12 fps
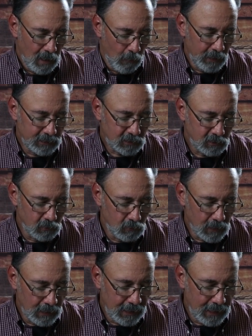I want
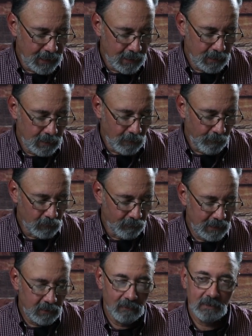to
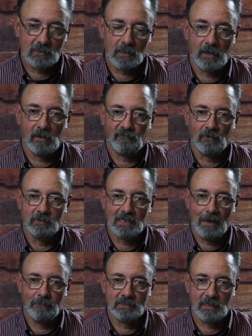read you this letter from
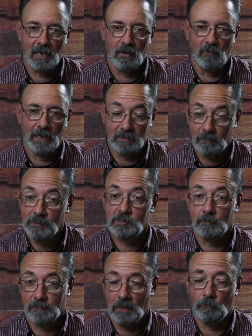Thomas Enright, the
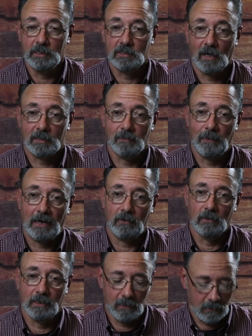bishop that we talked about
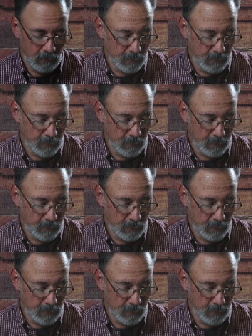earlier